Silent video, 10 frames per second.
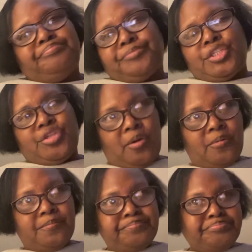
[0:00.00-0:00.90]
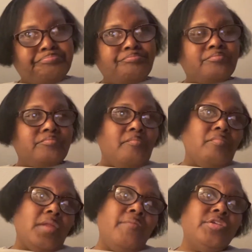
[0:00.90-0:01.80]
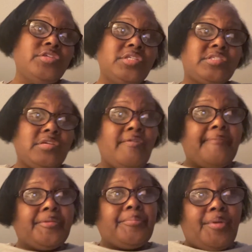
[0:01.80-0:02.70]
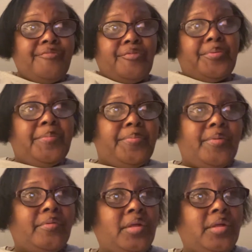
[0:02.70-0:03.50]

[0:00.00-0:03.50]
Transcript: So we just still have to pray for people,